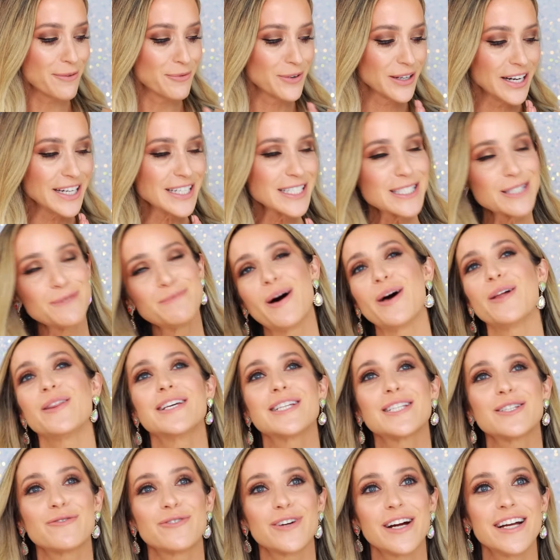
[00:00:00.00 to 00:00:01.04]
and when I smell
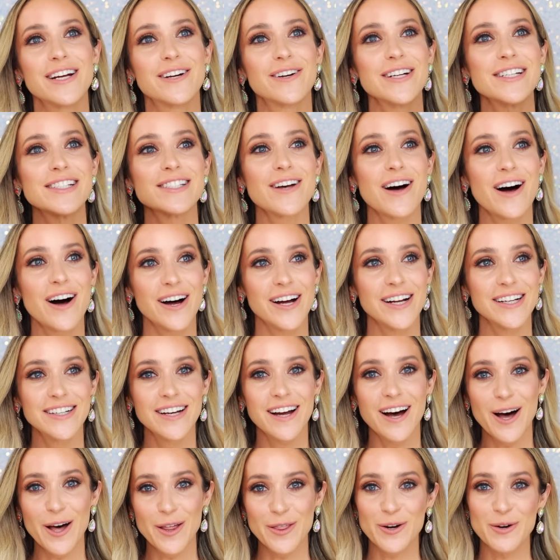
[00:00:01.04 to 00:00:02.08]
this fragrance on
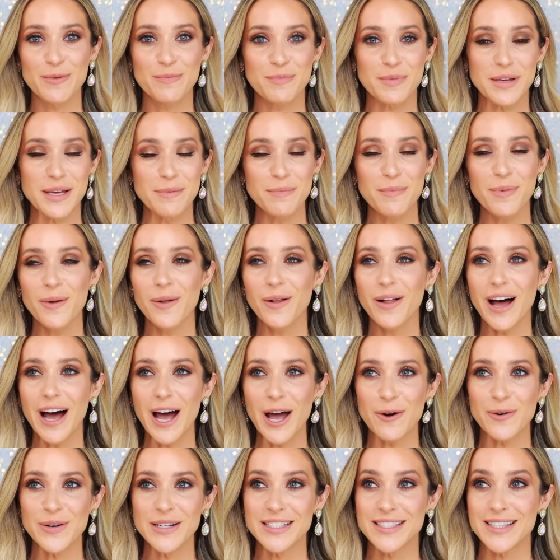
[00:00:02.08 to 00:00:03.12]
other people,
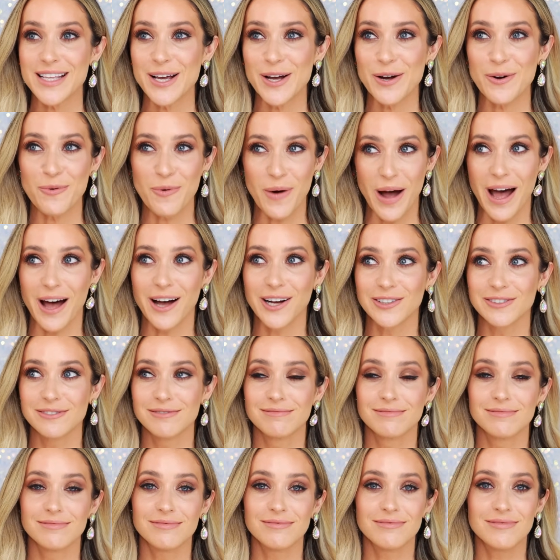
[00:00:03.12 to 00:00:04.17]
I always think, wow,
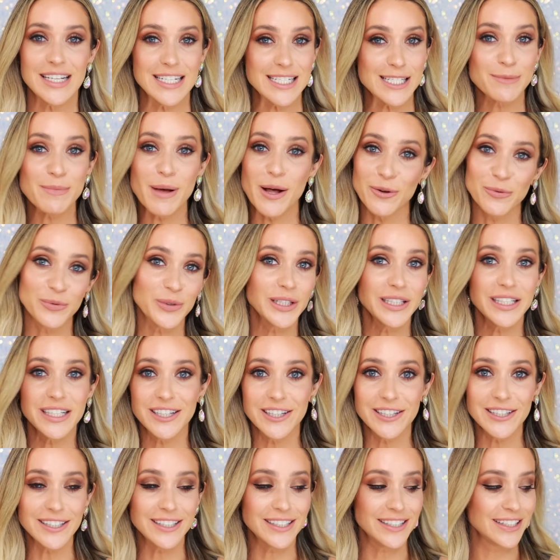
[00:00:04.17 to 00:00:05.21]
they smell really
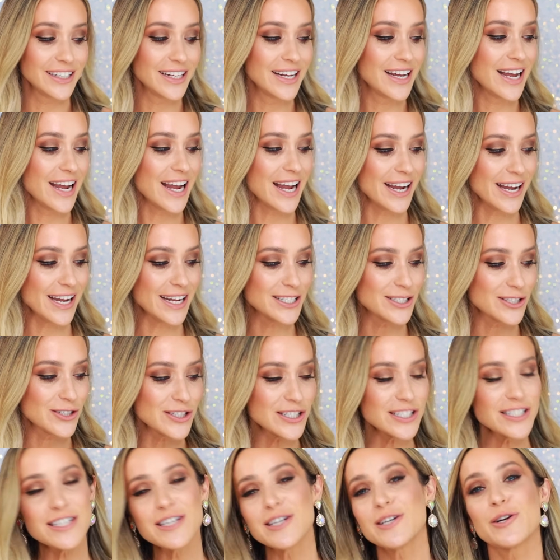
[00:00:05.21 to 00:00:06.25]
good. It's
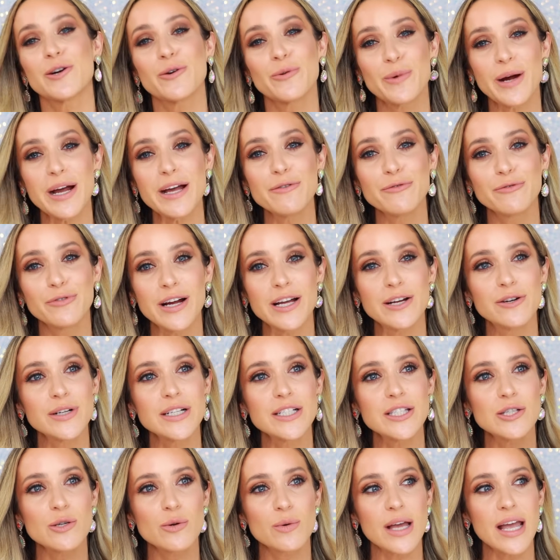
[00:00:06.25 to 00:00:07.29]
just a great
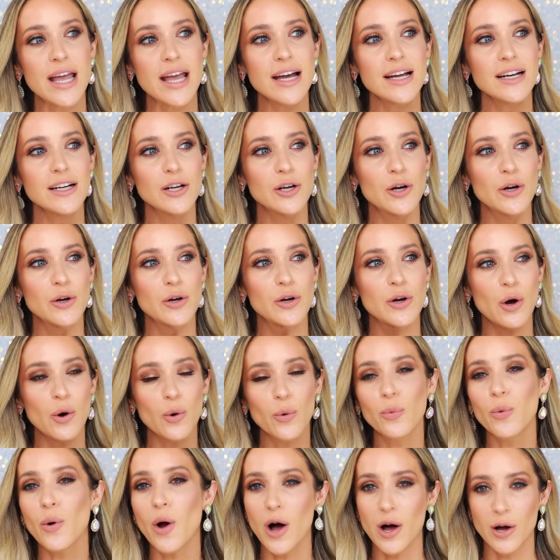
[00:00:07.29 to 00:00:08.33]
fragrance. You can't go
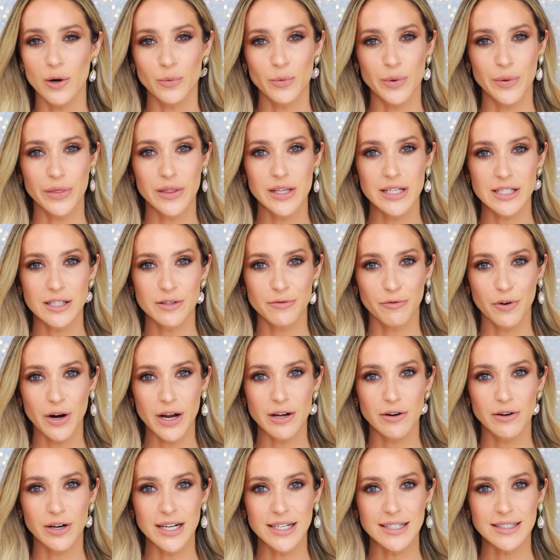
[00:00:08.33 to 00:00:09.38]
wrong with this
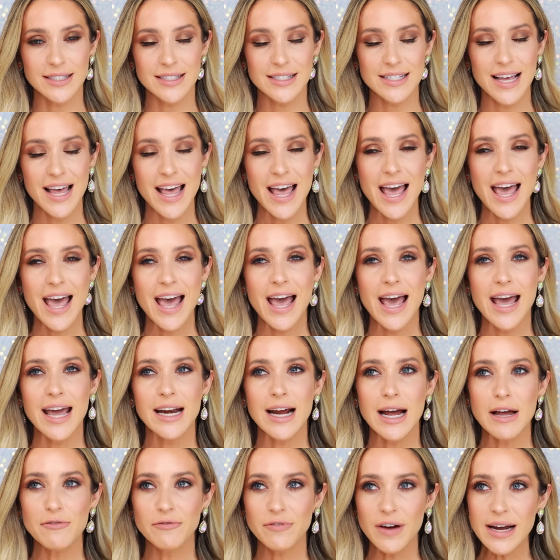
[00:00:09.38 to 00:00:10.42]
fragrance and
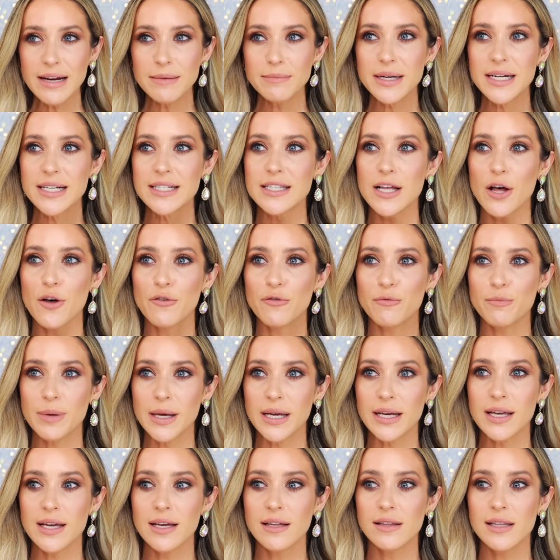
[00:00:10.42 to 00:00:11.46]
I find myself
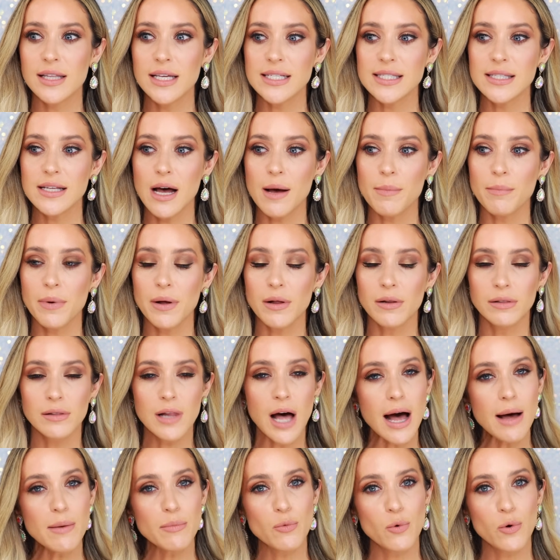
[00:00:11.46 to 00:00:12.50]
picking this up a
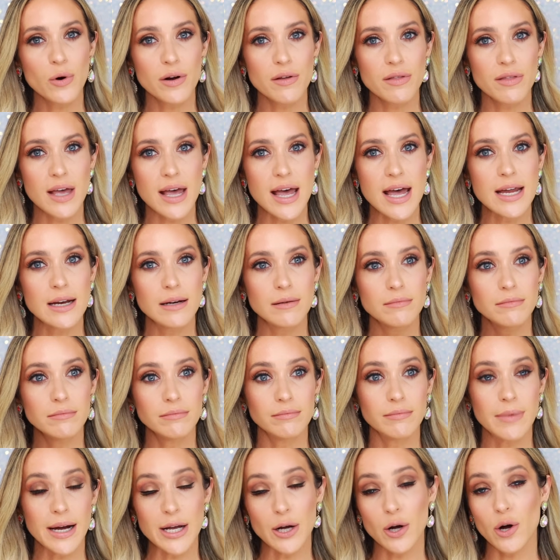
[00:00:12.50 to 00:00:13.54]
lot more than
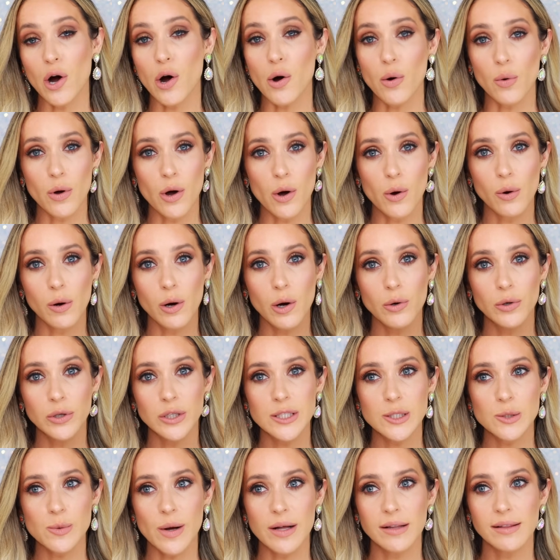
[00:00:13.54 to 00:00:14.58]
my Coco Eau de
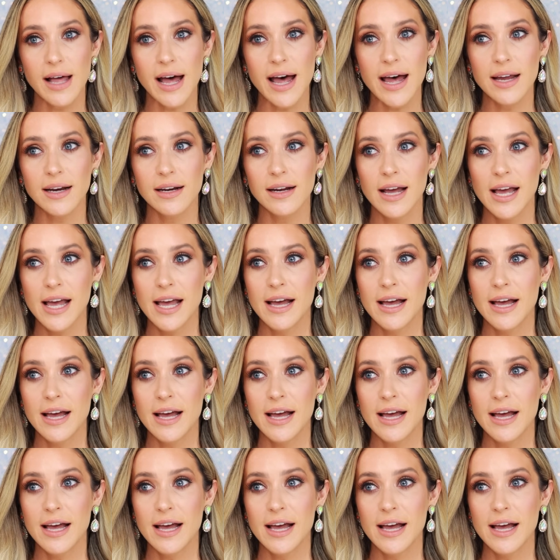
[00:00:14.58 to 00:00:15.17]
Toilette,